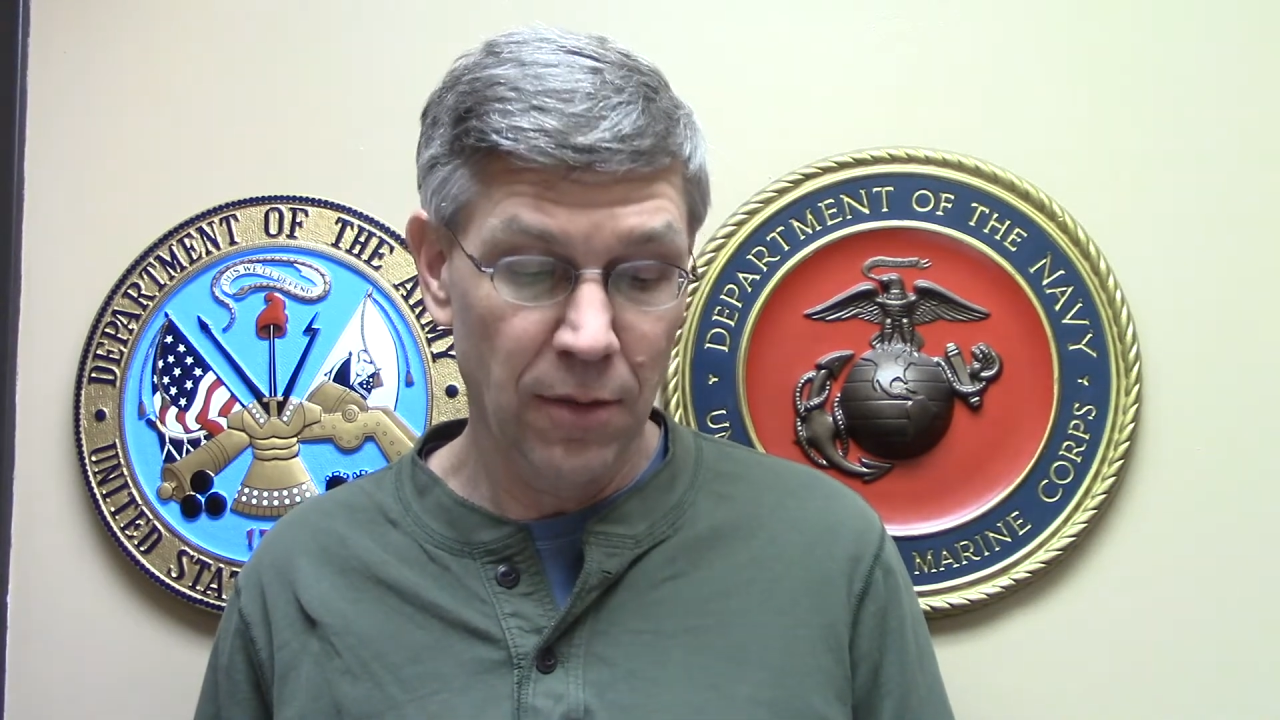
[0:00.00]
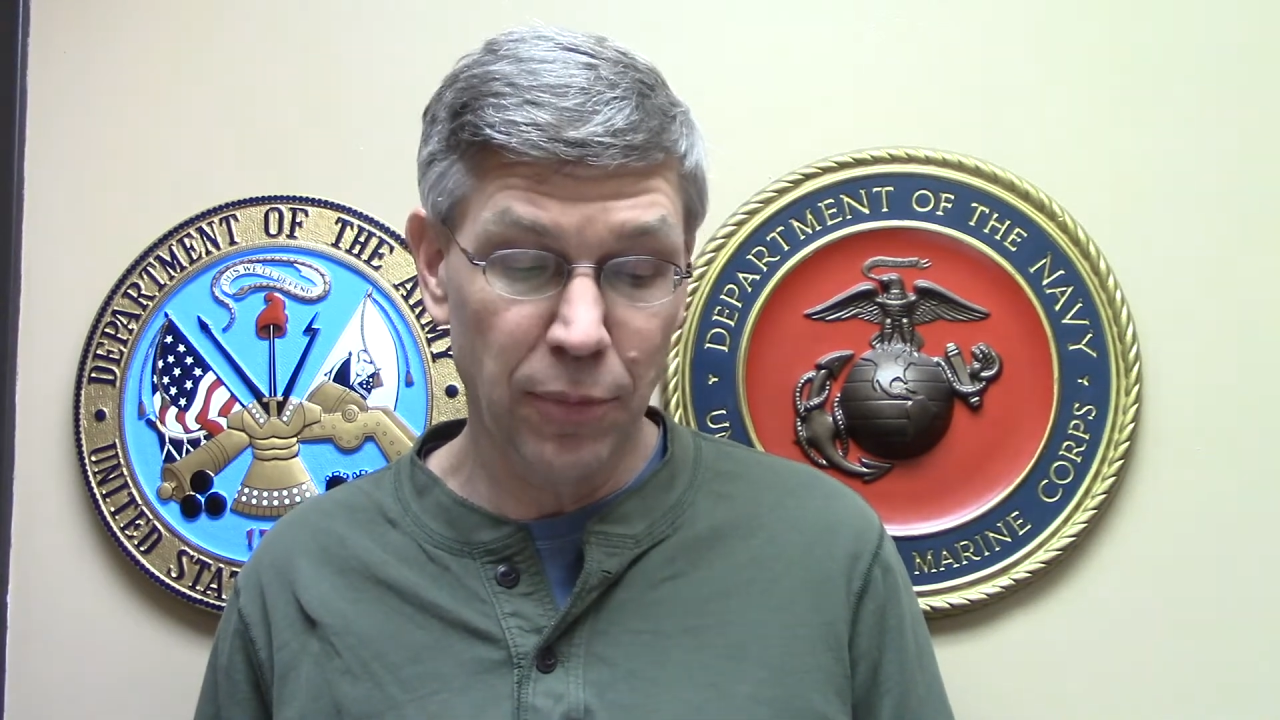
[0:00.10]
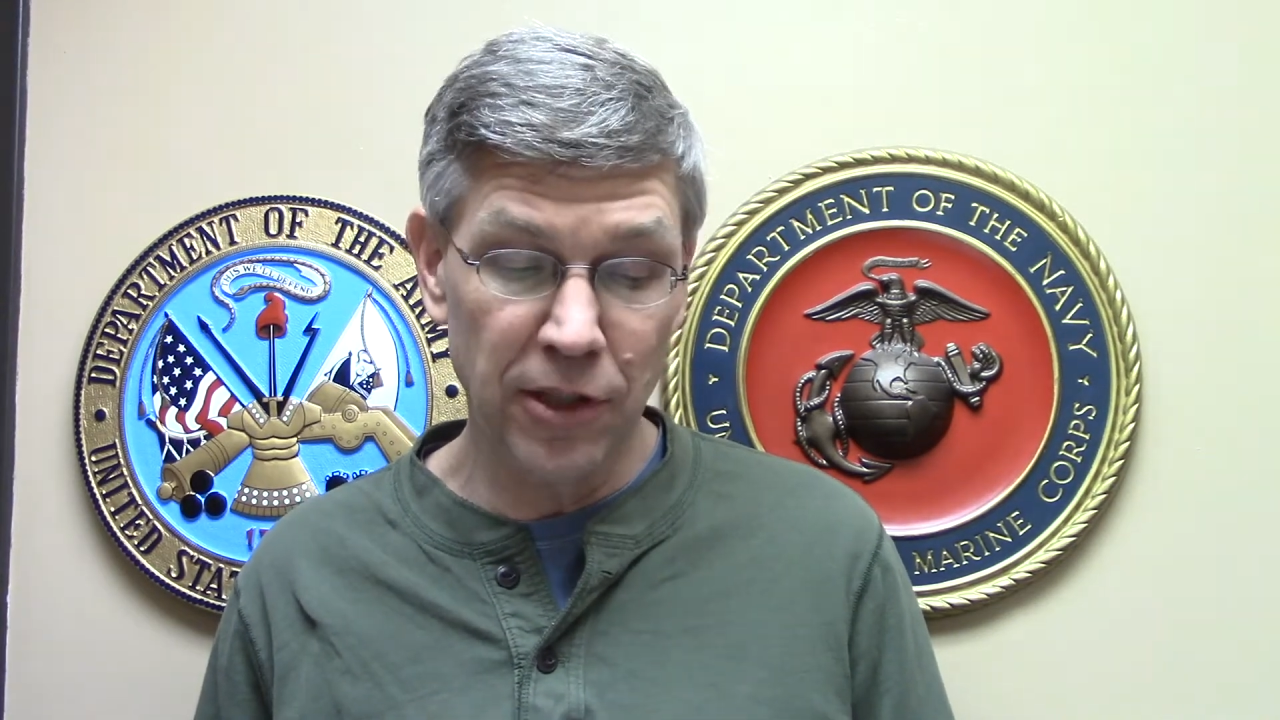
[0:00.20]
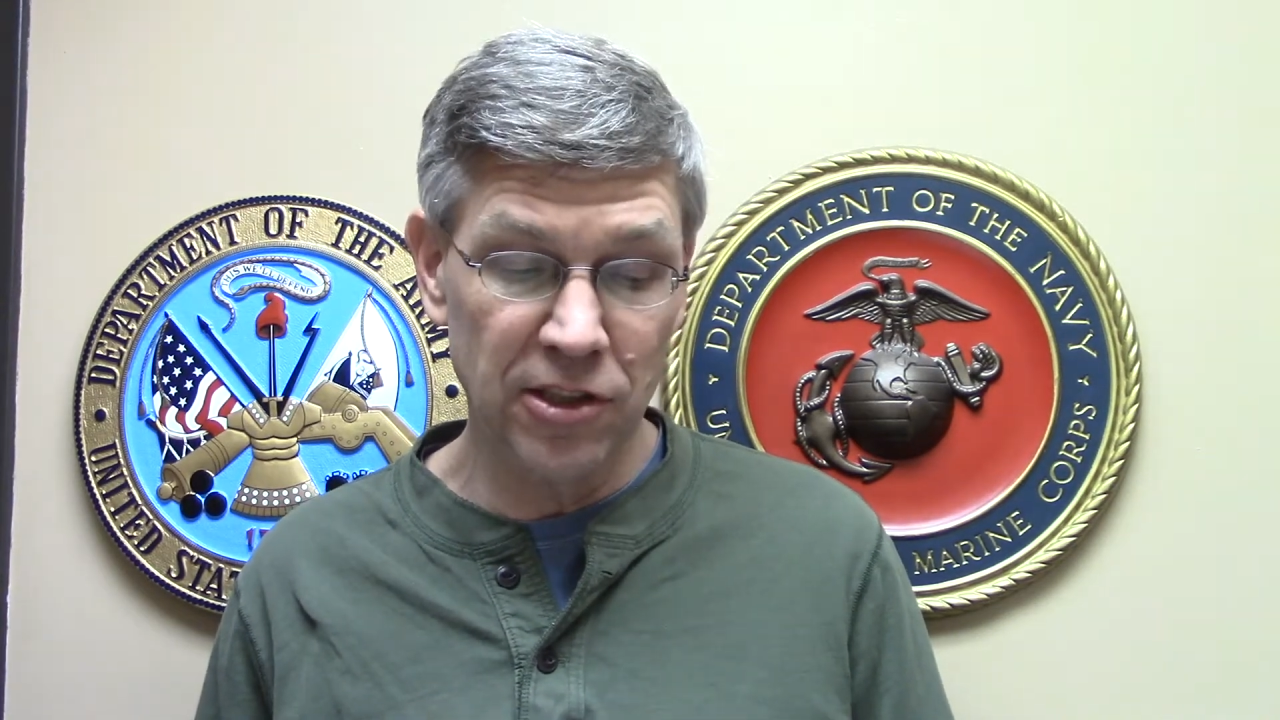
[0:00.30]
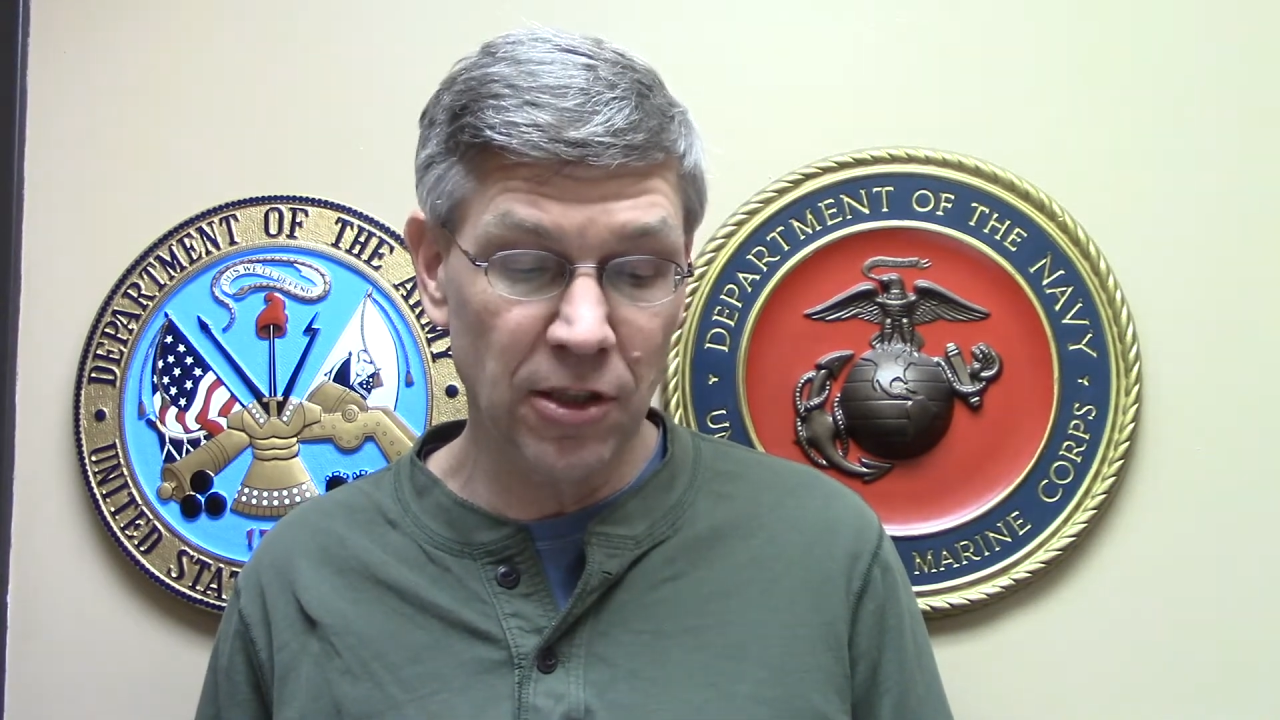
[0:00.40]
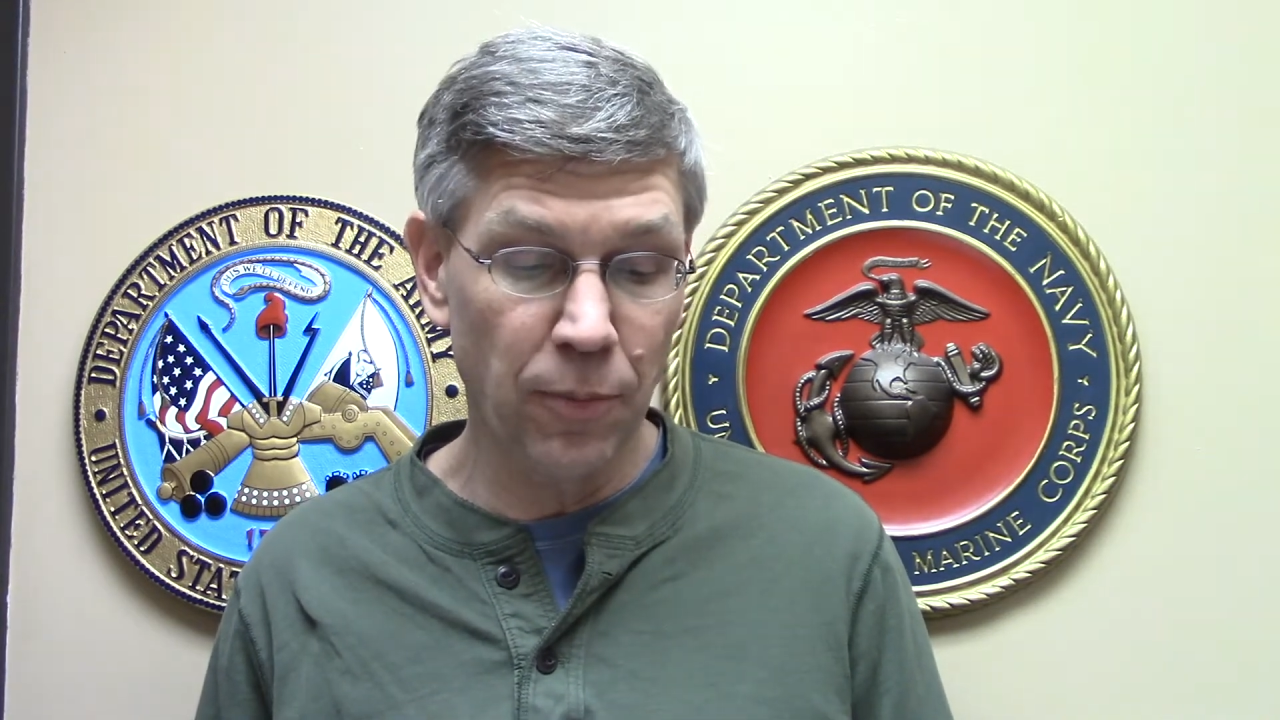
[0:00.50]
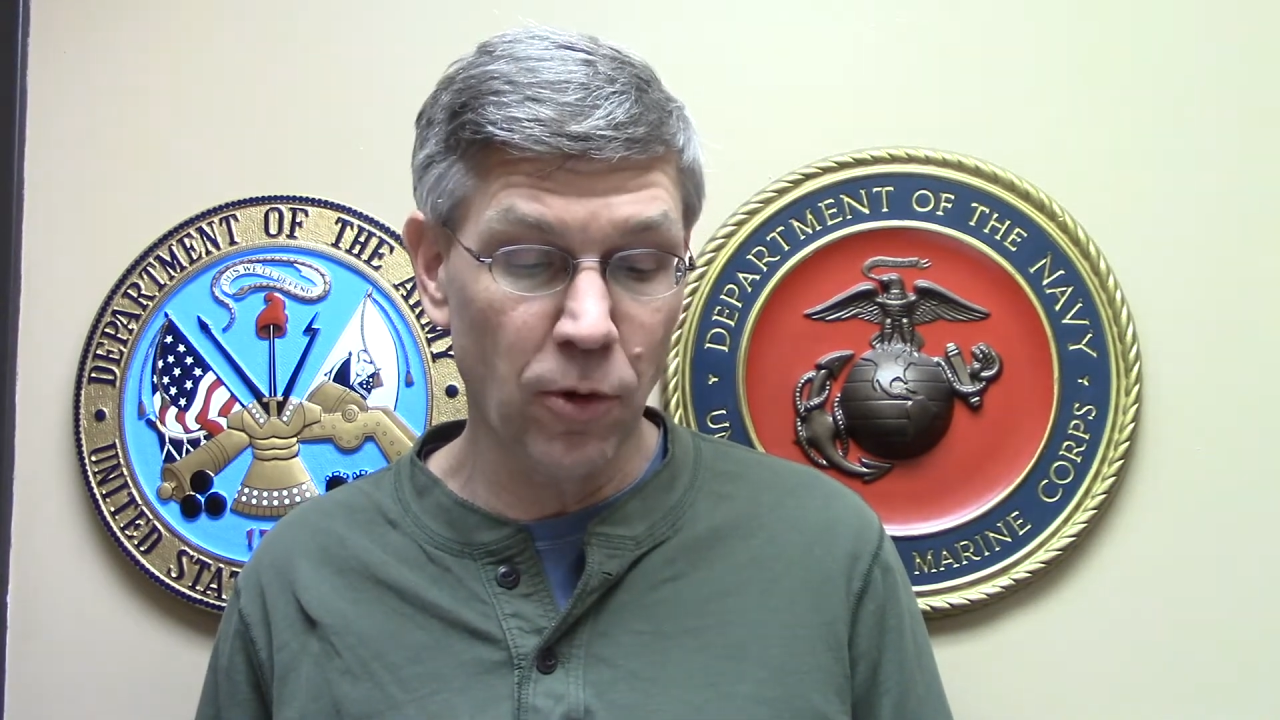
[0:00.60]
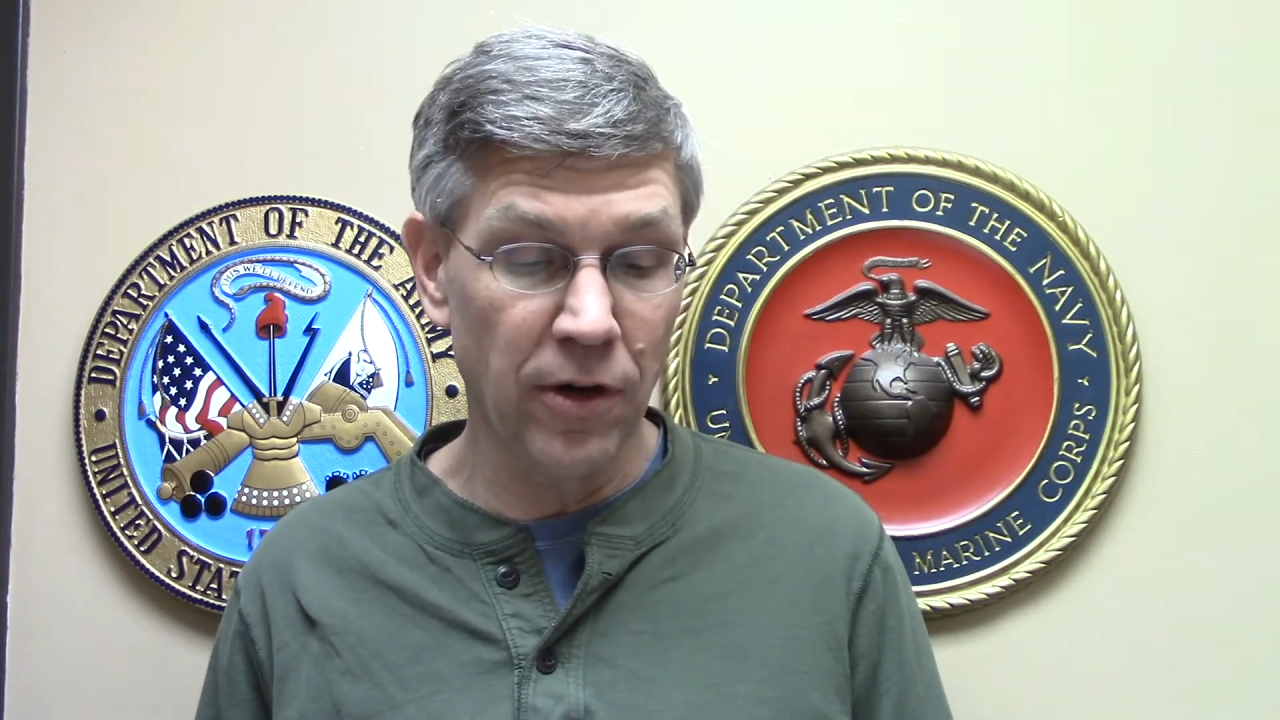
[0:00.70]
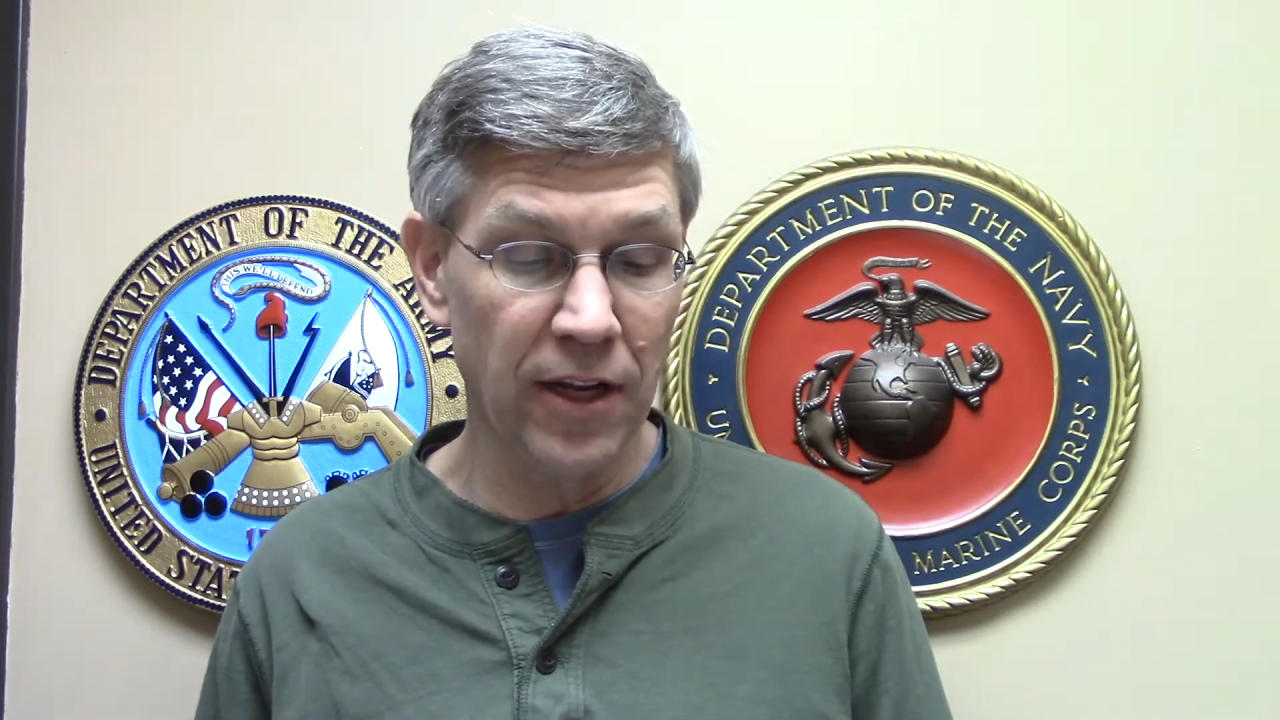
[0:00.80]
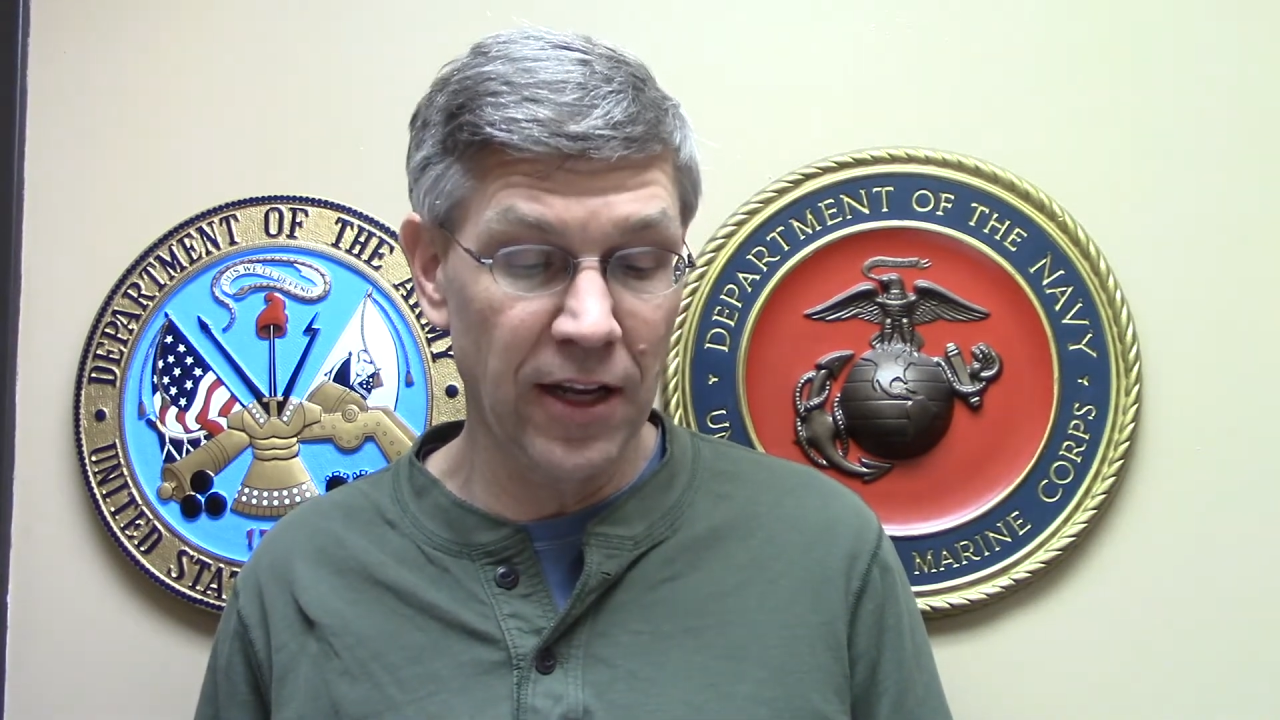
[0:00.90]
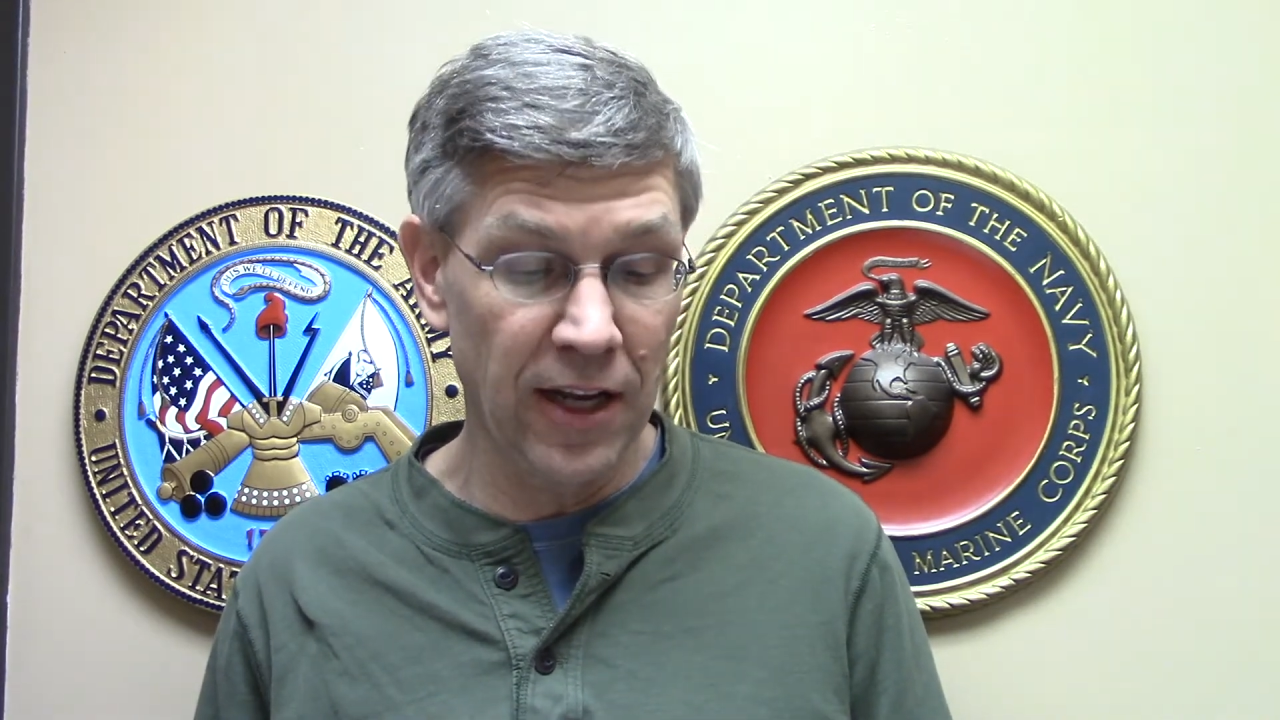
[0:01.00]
please support